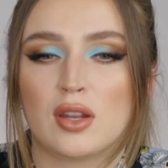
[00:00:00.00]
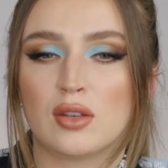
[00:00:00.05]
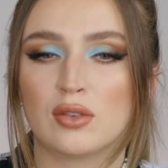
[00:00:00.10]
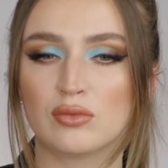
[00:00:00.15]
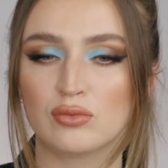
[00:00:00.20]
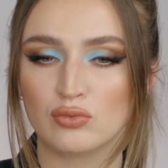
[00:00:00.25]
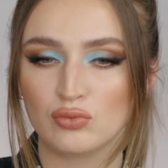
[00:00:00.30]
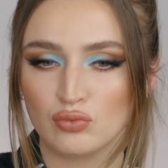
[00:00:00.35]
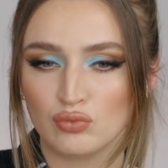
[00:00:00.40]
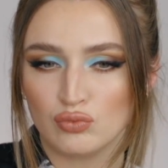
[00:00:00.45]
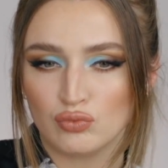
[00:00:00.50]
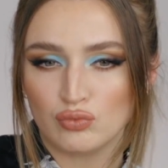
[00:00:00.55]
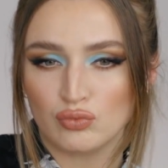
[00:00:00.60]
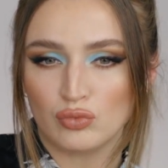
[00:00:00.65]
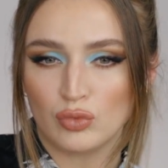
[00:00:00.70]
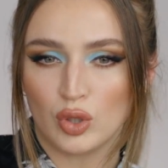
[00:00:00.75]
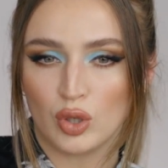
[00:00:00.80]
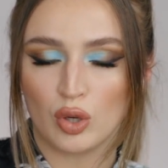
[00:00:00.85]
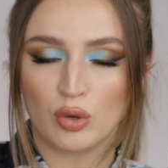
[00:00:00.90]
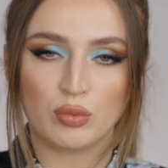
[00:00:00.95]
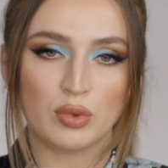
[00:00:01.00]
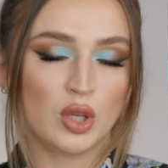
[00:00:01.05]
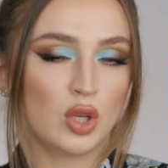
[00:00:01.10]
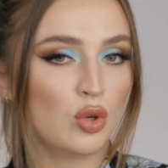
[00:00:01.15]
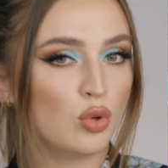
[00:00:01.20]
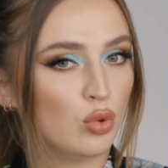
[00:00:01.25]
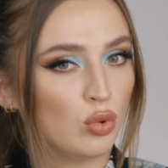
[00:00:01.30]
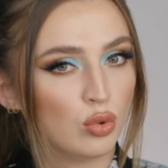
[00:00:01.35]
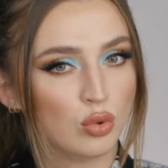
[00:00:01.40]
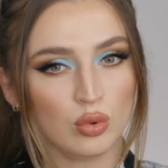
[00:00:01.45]
to, you know, be
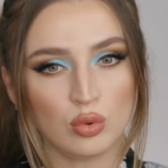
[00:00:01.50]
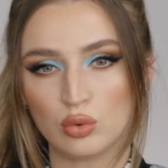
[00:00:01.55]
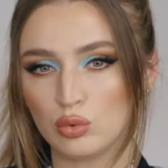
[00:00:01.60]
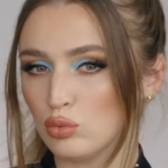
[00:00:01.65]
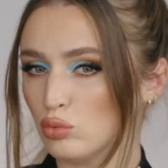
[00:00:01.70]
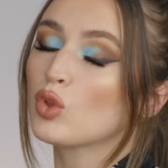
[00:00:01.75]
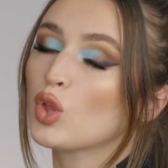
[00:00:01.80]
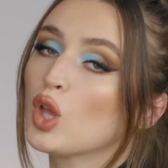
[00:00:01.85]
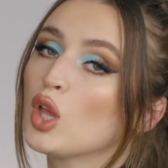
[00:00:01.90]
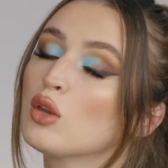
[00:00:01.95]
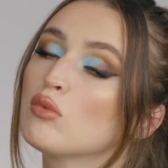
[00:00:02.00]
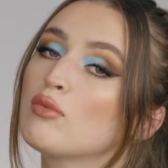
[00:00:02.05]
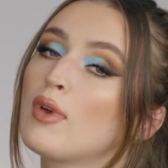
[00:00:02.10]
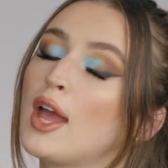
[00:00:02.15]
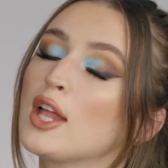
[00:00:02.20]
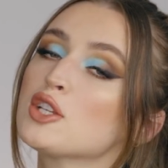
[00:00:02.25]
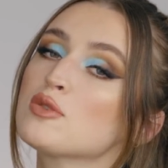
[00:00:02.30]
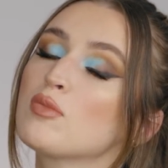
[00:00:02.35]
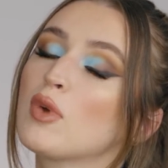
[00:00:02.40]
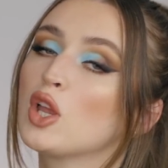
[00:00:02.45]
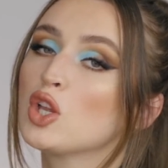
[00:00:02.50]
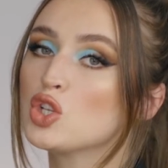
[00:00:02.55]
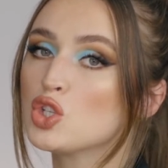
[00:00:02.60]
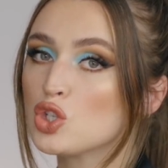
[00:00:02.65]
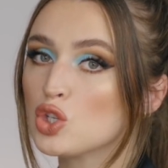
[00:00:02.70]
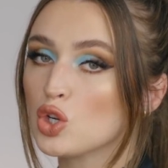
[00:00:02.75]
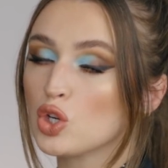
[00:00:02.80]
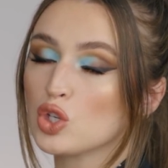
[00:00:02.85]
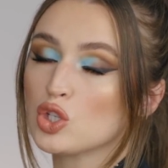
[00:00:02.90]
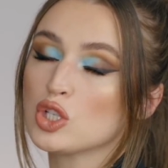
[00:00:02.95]
cool and match my
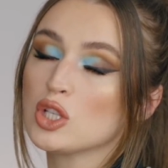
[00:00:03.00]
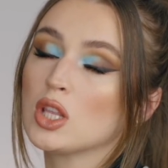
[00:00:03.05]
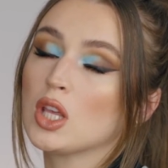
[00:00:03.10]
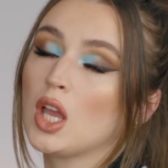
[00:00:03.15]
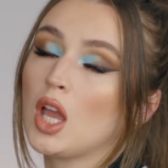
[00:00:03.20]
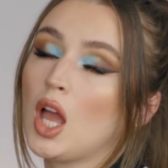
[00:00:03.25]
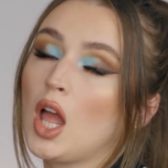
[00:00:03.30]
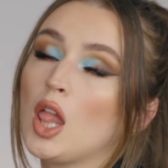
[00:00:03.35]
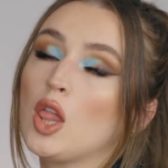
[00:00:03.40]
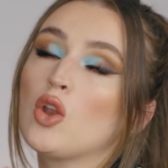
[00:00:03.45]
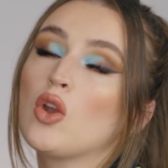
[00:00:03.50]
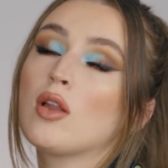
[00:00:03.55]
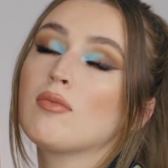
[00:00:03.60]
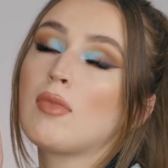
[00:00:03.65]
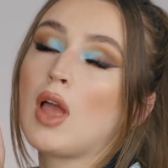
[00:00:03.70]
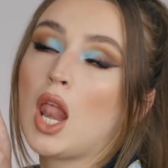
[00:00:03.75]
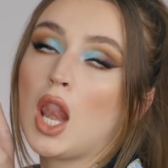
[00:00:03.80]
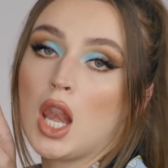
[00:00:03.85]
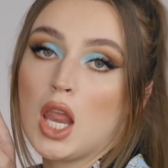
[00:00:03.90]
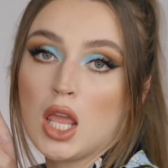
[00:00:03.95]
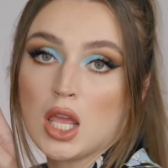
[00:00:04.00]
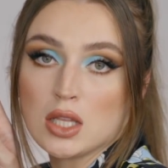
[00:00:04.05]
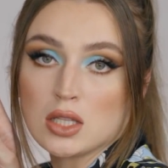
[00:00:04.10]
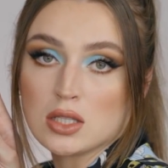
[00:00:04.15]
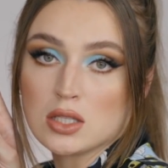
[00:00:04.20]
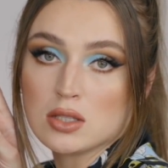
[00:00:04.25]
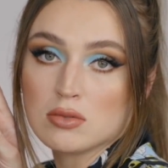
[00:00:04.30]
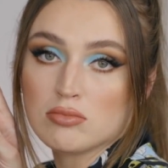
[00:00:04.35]
shirt to the color on my lids.